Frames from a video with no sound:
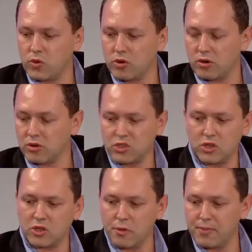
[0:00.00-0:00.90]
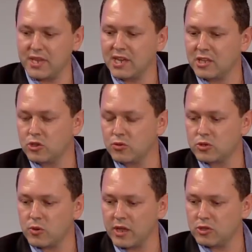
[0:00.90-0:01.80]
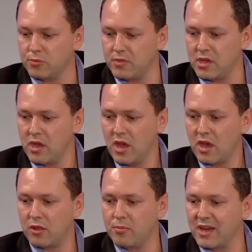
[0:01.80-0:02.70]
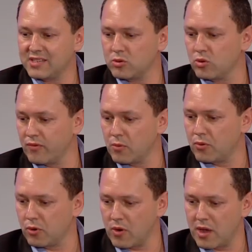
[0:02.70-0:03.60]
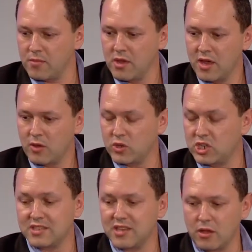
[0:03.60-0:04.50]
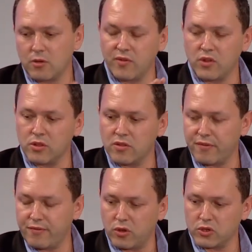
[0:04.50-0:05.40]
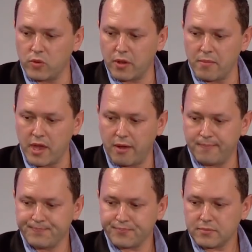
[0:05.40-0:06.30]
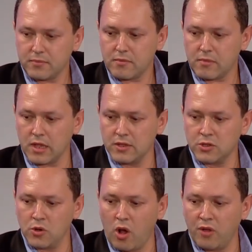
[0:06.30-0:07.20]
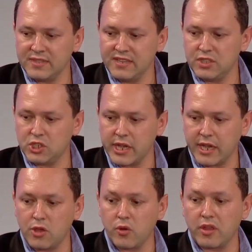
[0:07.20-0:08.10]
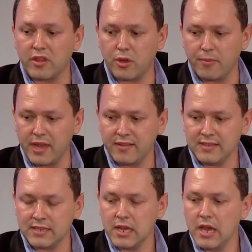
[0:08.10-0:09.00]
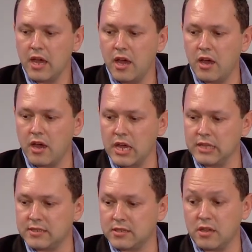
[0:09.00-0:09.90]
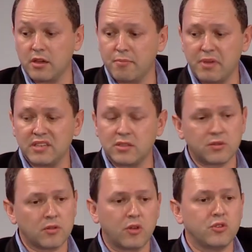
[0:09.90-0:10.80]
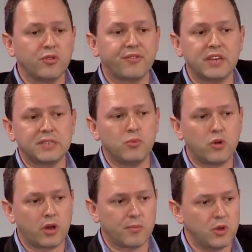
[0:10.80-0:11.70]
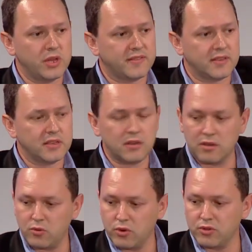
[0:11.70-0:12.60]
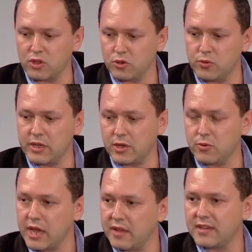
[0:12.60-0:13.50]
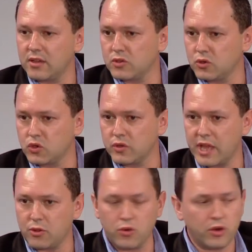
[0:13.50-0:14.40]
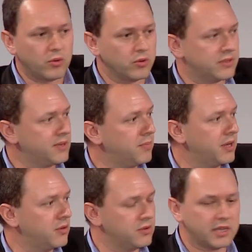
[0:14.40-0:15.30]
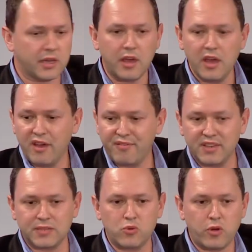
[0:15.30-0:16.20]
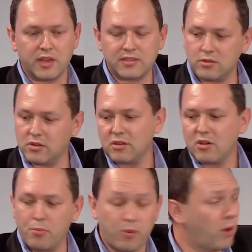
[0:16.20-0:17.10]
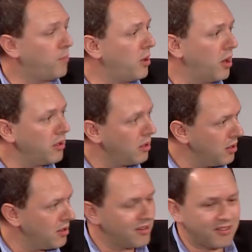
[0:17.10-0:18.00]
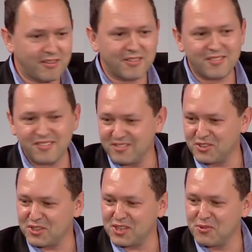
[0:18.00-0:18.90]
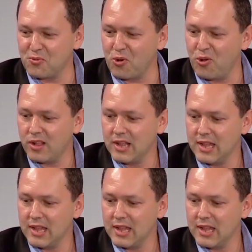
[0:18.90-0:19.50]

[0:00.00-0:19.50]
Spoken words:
we are just competing to trying to be the master of a program, which is the equivalent of Foursquare now. So on TV check, you can comment. It's based on your Facebook community. We're not recreating a social network. We're simply using Facebook as a power plug just in the wall.